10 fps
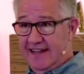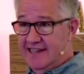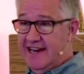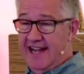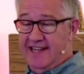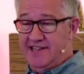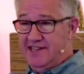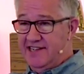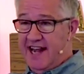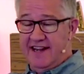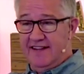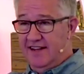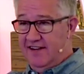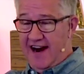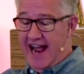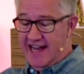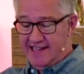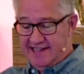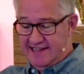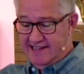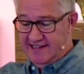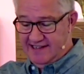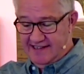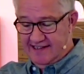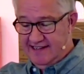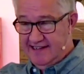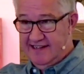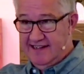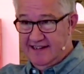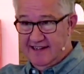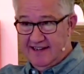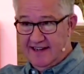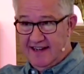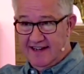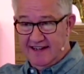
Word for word: It's like a snake in the grass. And